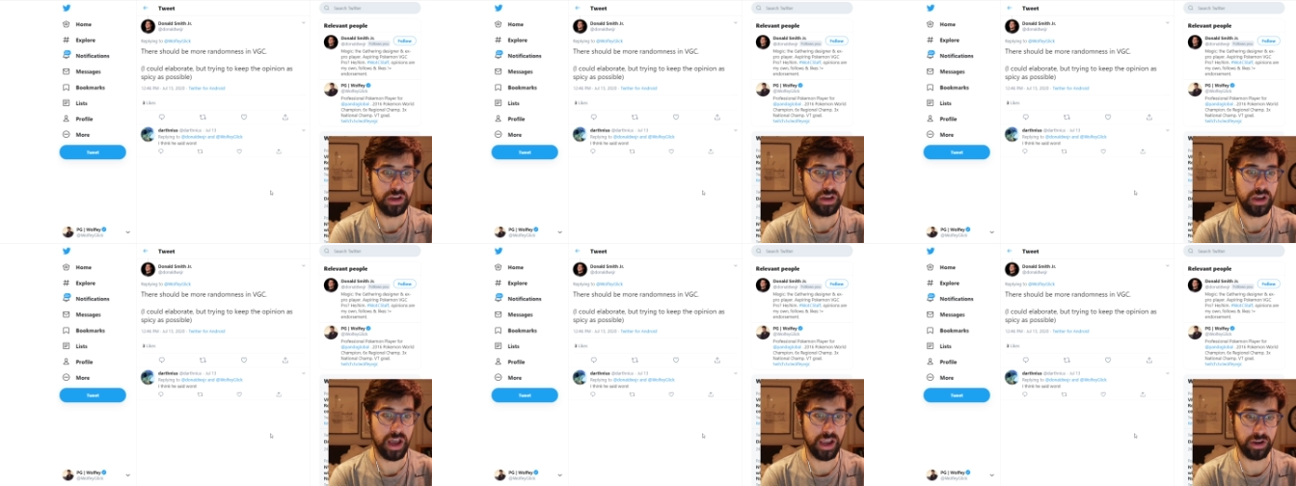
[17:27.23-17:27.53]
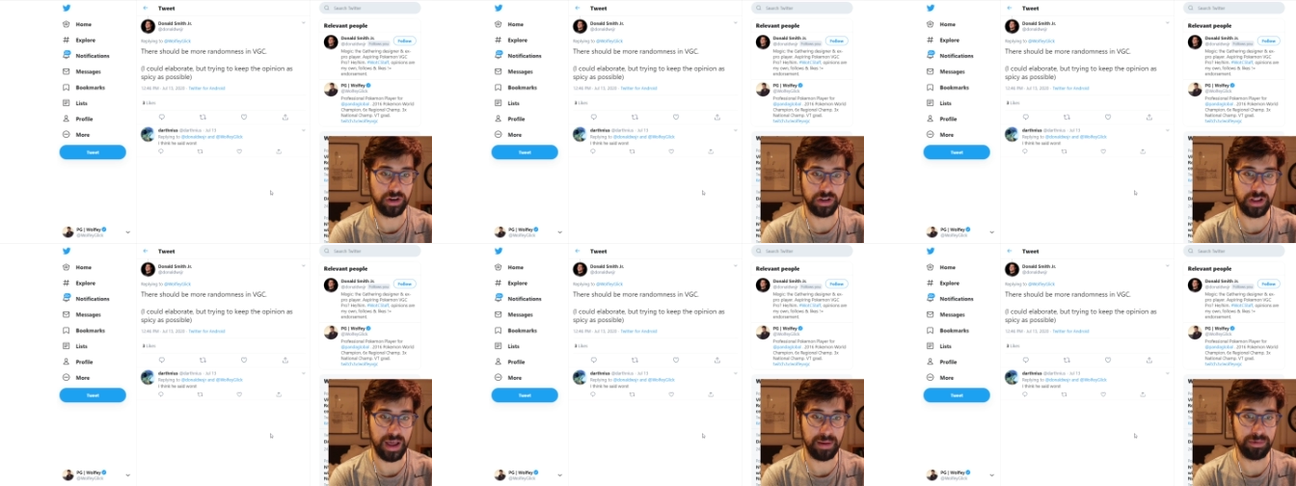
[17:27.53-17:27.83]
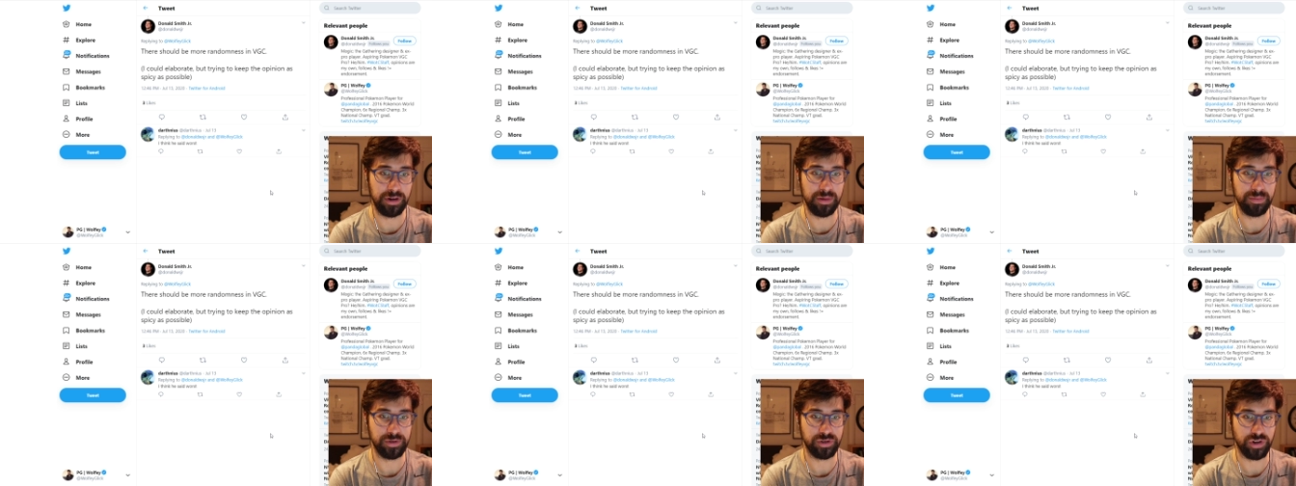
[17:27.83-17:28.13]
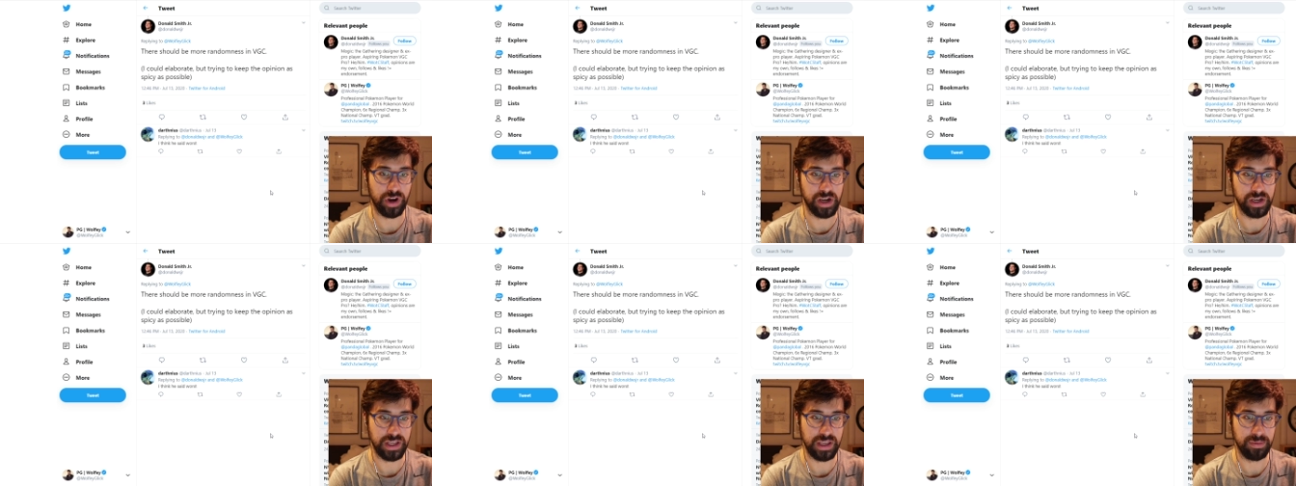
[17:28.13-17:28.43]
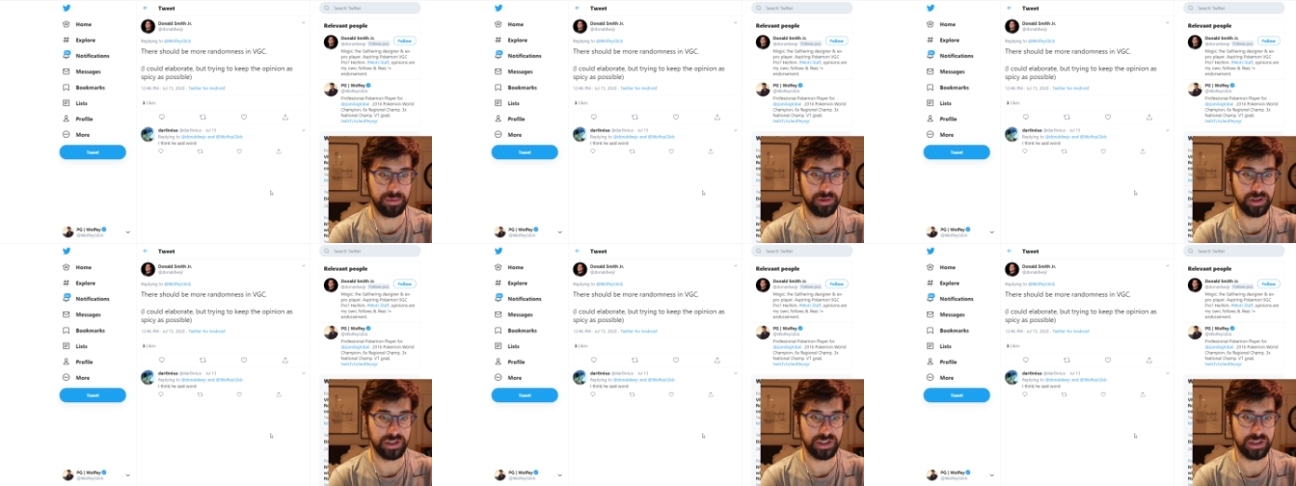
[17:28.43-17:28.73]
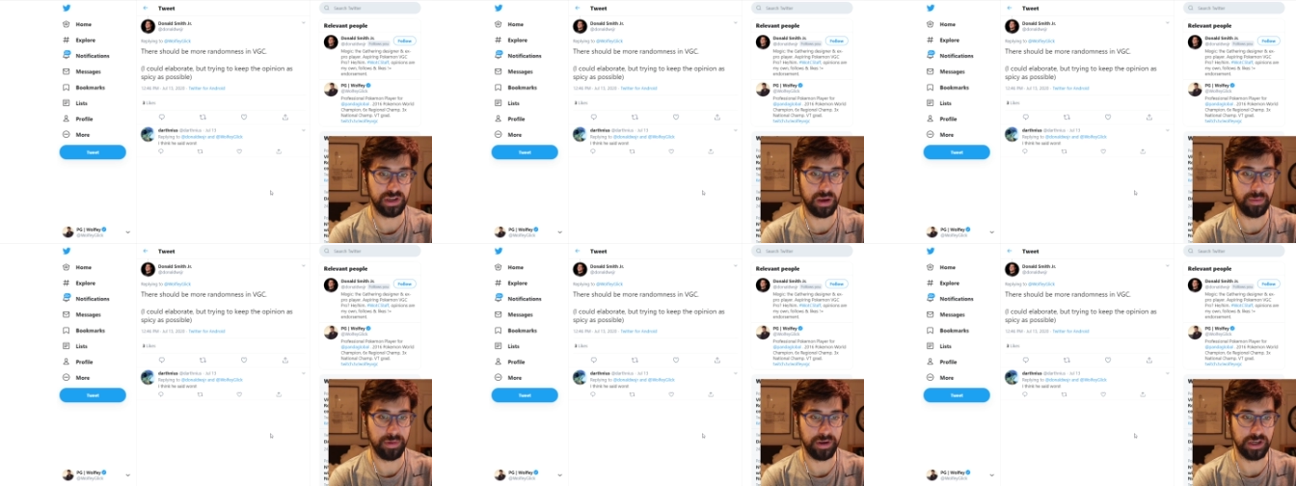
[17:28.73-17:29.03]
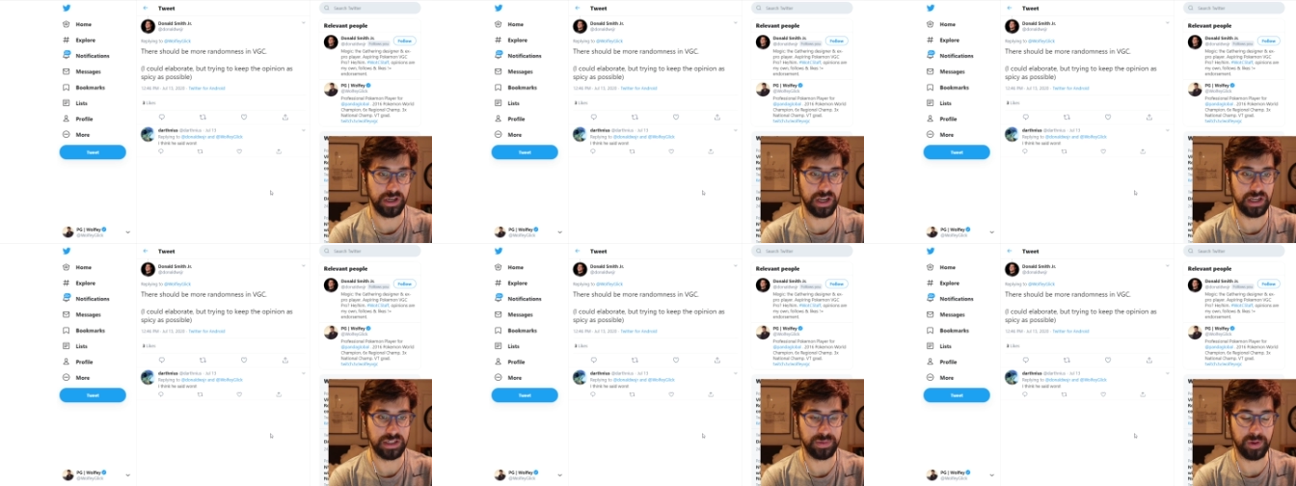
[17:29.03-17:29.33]
I could elaborate, but trying to keep this
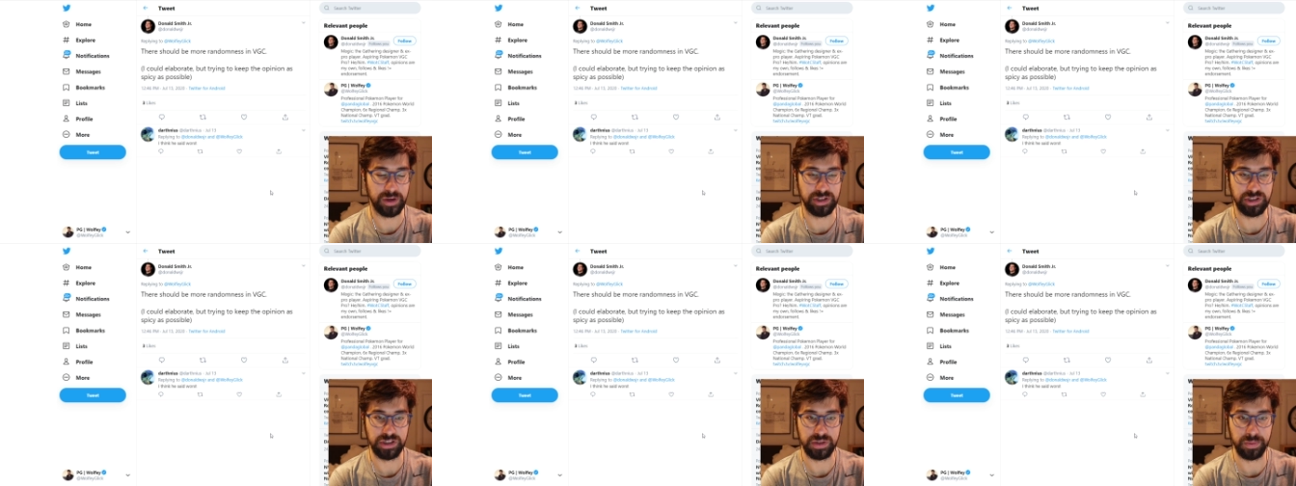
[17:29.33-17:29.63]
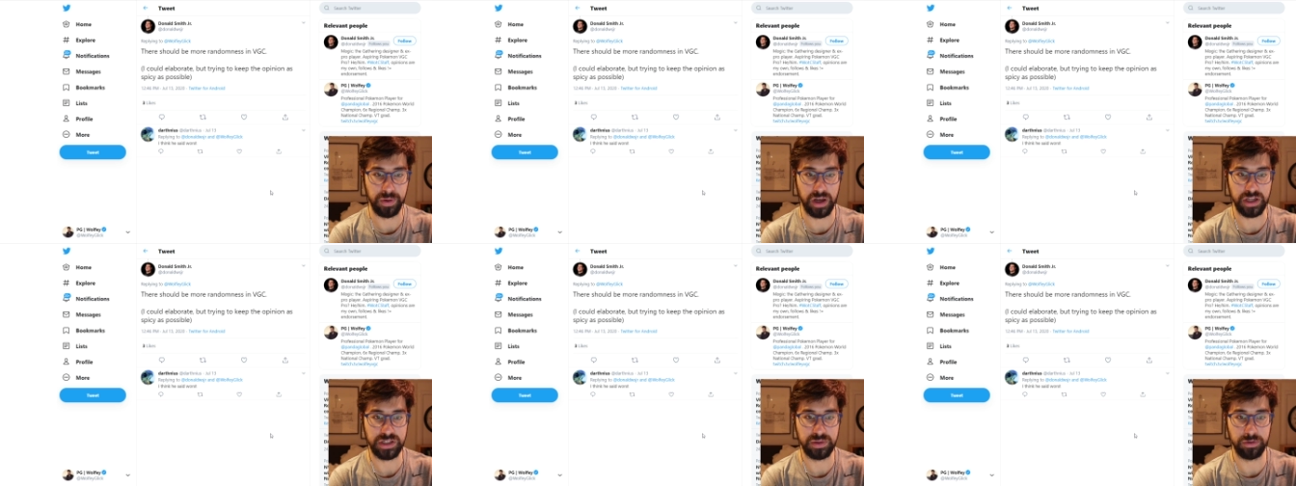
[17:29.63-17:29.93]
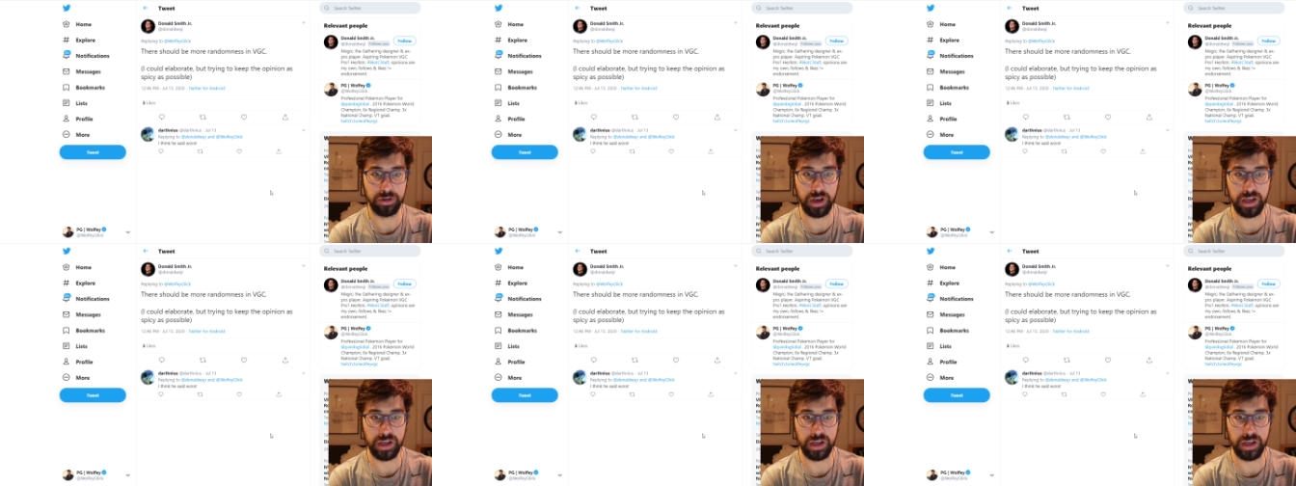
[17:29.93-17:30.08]
opinion as spicy as possible.